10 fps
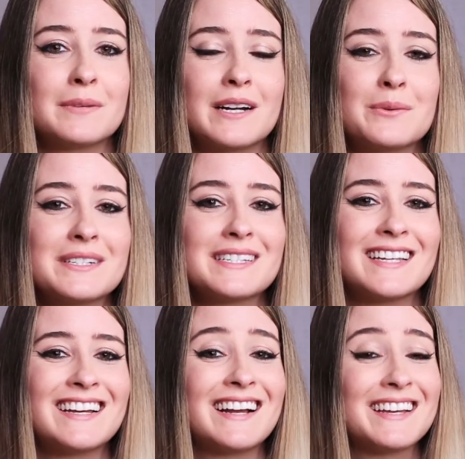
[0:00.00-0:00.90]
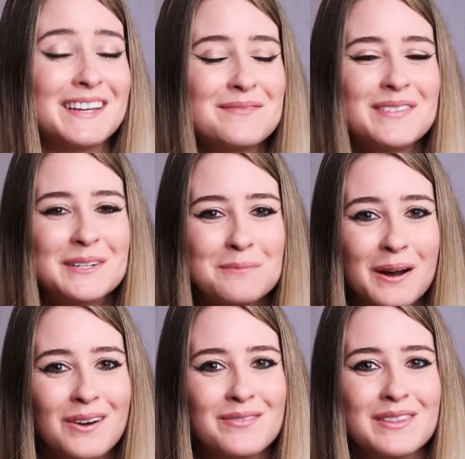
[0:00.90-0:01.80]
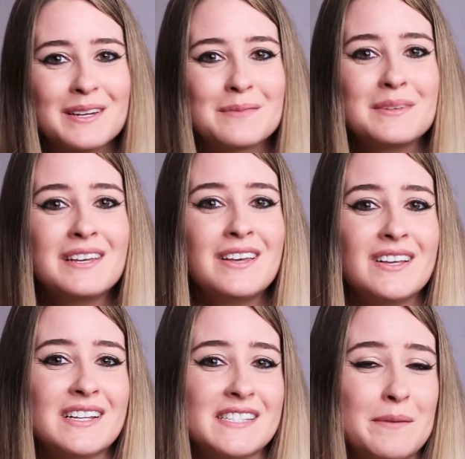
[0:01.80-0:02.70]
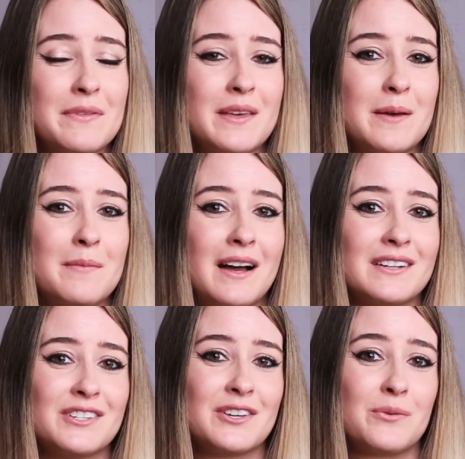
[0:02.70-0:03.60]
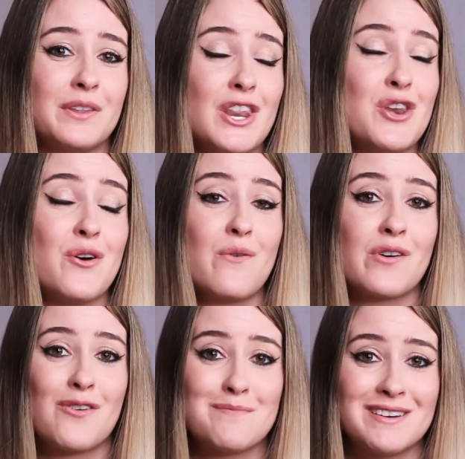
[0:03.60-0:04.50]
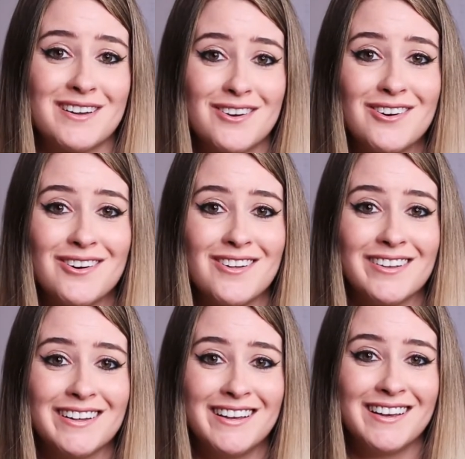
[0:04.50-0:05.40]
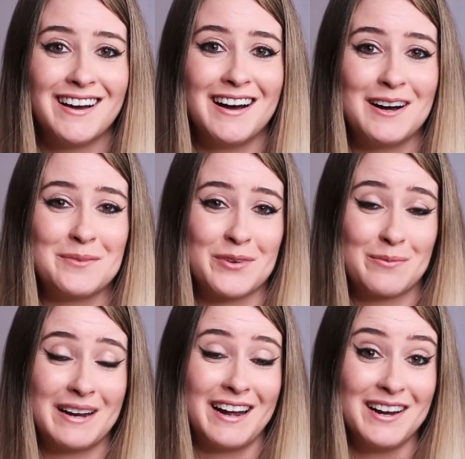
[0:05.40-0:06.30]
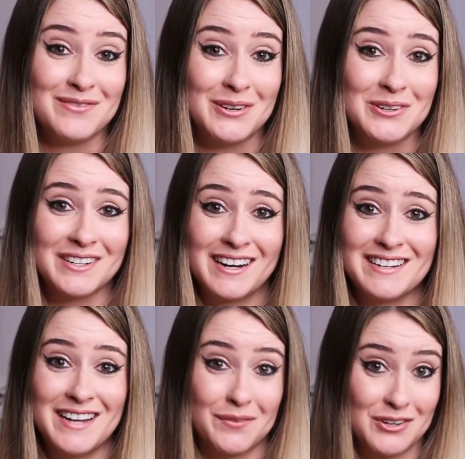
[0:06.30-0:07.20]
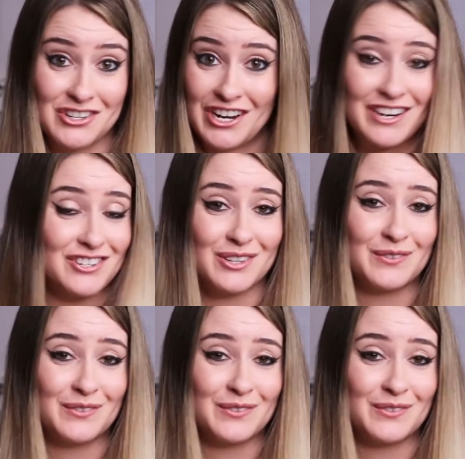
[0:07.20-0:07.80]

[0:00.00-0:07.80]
but I will say I am very proud of them. Some of them I took with no equipment at all. With my iPhone, and I never changed the